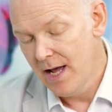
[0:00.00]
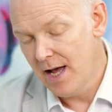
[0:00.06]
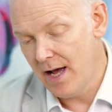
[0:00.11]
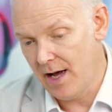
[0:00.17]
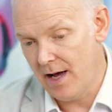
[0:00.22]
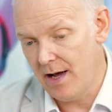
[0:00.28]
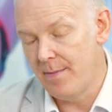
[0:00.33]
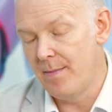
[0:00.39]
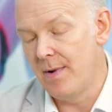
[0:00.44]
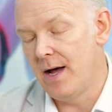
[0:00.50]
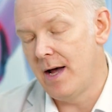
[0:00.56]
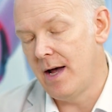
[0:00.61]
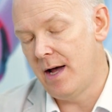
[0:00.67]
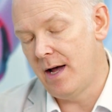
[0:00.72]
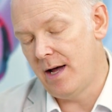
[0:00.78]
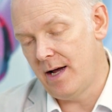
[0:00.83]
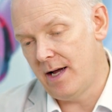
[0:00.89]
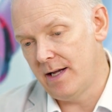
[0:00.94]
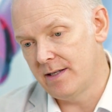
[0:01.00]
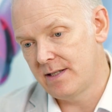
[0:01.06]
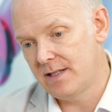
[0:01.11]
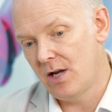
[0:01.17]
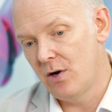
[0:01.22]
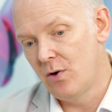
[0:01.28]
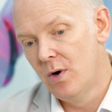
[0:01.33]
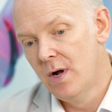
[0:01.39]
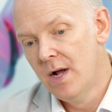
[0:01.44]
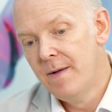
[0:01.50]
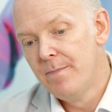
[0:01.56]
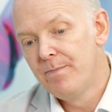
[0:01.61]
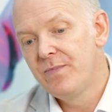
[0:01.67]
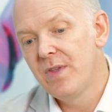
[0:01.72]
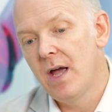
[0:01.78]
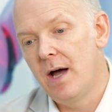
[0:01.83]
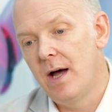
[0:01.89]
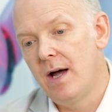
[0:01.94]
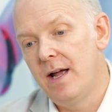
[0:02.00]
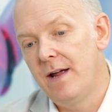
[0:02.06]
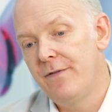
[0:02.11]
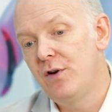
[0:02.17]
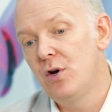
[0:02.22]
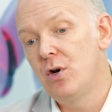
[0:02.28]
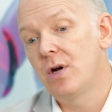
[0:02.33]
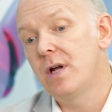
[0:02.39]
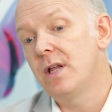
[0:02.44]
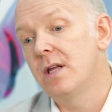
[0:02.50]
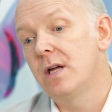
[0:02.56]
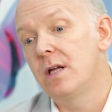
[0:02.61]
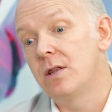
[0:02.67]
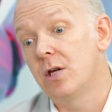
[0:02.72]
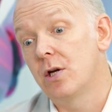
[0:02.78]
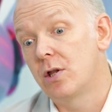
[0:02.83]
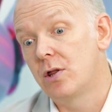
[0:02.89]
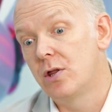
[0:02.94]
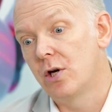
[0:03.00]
Um, uh, and so uh, if you look at the, the,